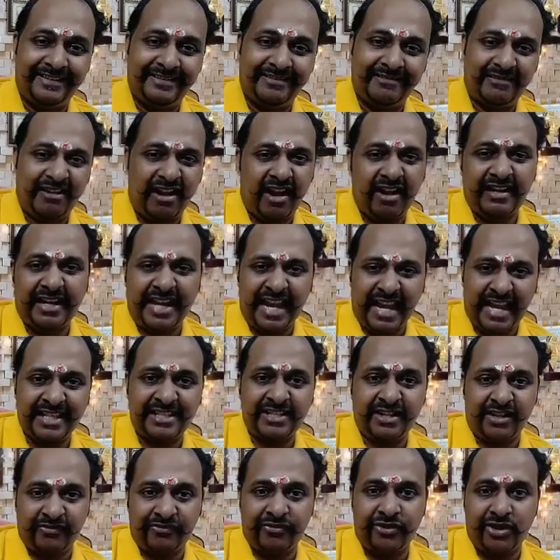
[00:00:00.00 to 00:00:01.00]
not as
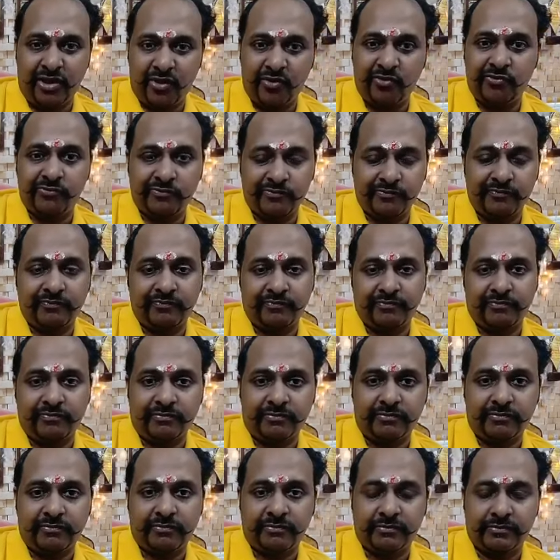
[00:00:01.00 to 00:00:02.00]
of now
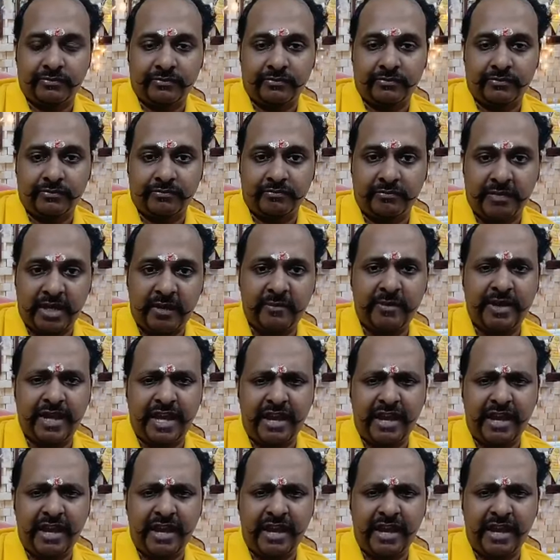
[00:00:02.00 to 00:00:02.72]
Maybe